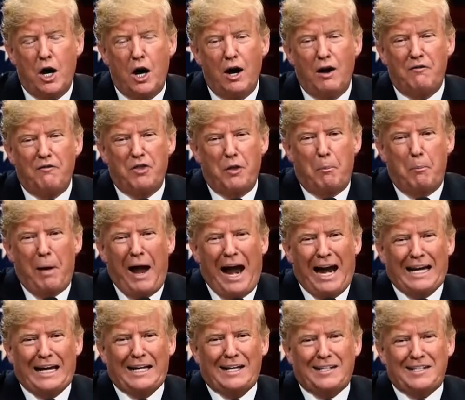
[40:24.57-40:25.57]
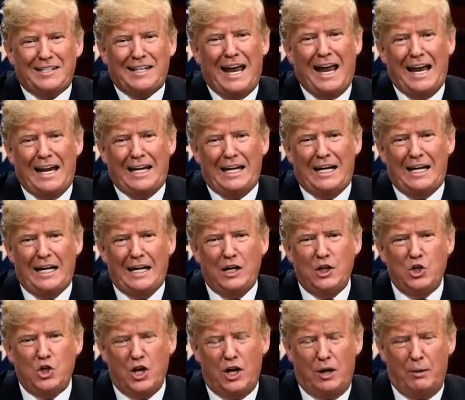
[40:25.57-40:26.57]
of the Pakistani
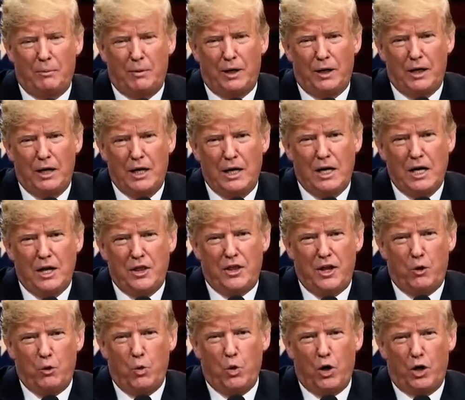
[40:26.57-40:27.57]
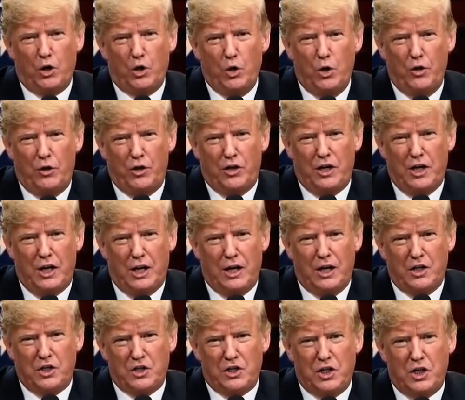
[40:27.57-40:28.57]
gentleman that worked on the
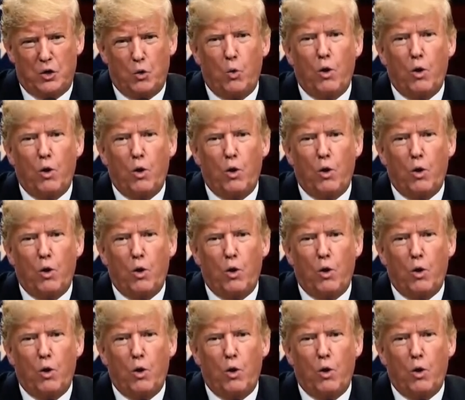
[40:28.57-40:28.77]
DNC?